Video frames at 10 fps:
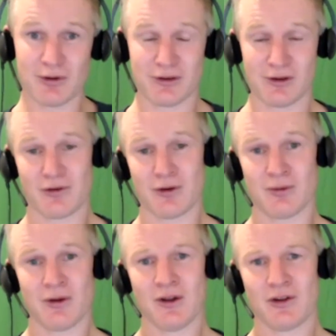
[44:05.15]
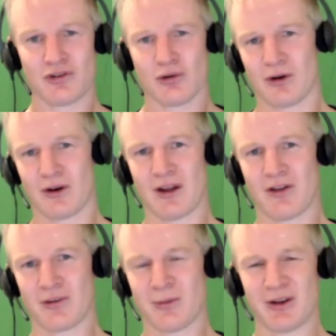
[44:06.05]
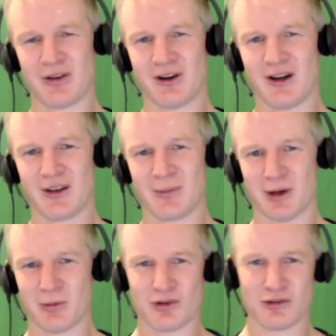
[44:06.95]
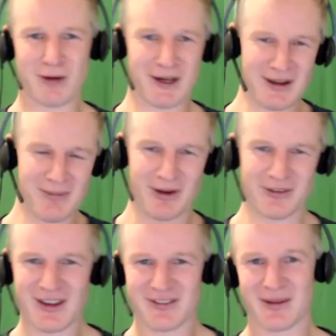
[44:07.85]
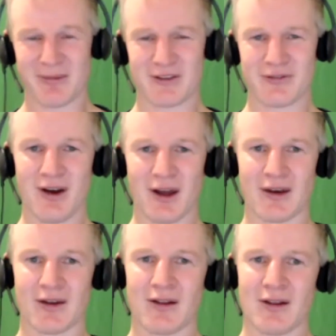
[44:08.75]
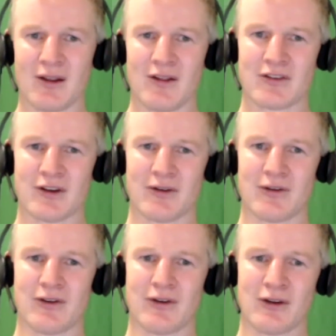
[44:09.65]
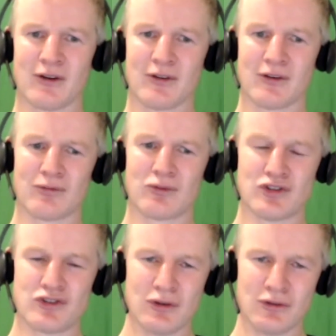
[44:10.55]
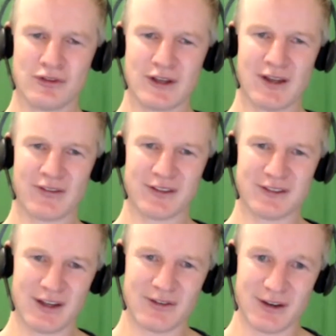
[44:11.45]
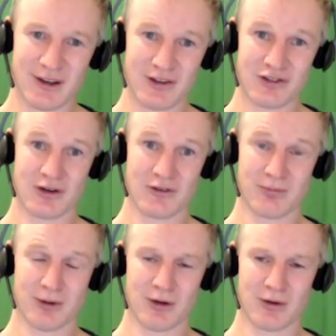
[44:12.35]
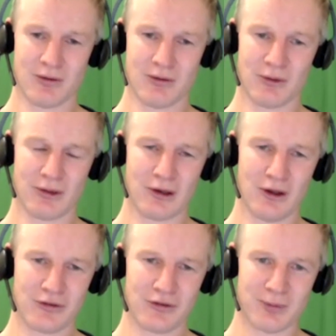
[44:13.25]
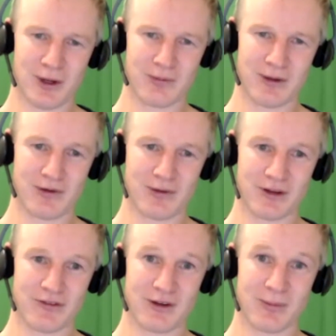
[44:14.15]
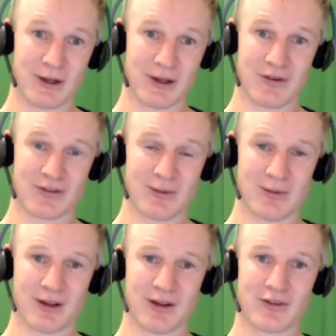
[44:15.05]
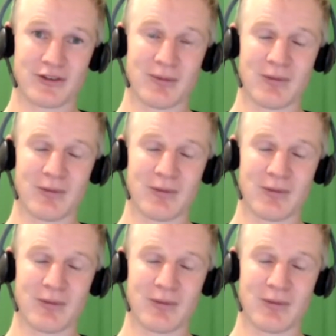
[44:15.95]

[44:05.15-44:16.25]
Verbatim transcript: So if you're short on calcium in your diet, your body will just break down bone to get some. That's fine. So you can reduce down the degradation of bone or the loss of bone mineral density by giving somebody calcium.